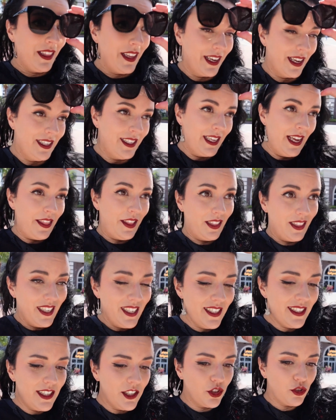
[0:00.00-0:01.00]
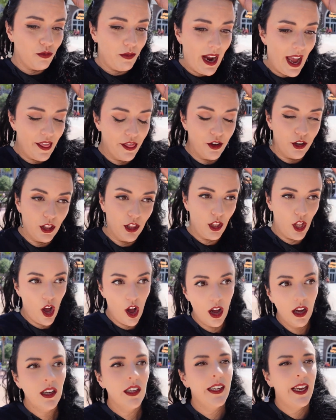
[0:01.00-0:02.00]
like I said, the list is rather long